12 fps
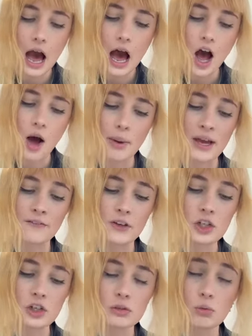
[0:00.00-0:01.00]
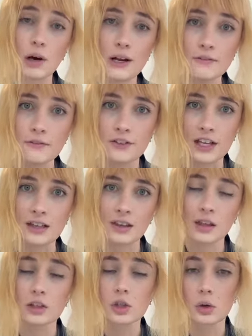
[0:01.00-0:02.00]
Um, it features one fifth
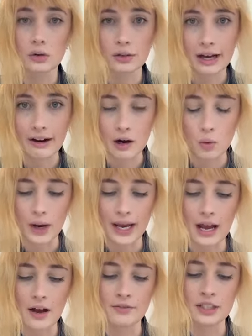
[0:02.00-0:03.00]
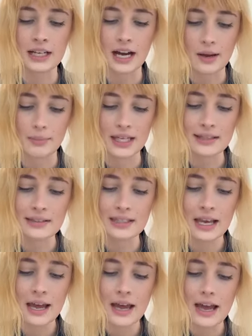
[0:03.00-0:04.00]
total carat weight of
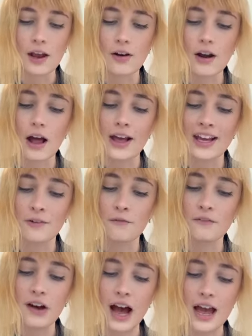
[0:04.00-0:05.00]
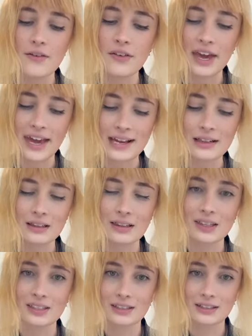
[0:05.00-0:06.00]
diamonds and a 5 karat
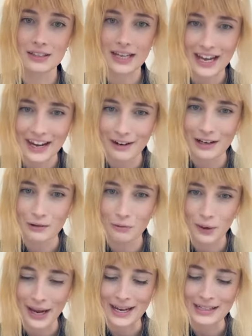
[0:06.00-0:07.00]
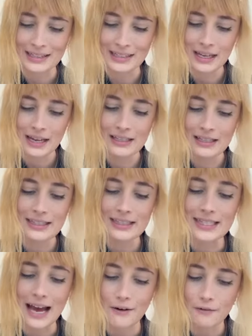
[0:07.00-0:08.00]
carat weight
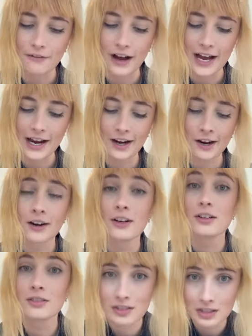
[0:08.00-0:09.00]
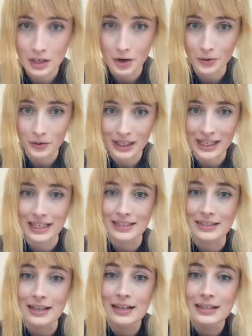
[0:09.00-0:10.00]
sapphire stone. It
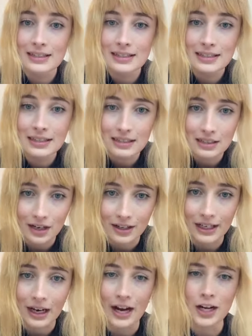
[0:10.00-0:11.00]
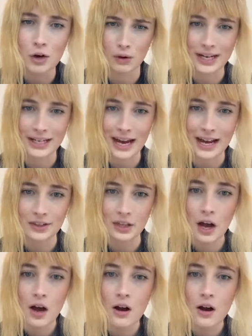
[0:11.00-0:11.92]
is stunning. I know, right, Kath?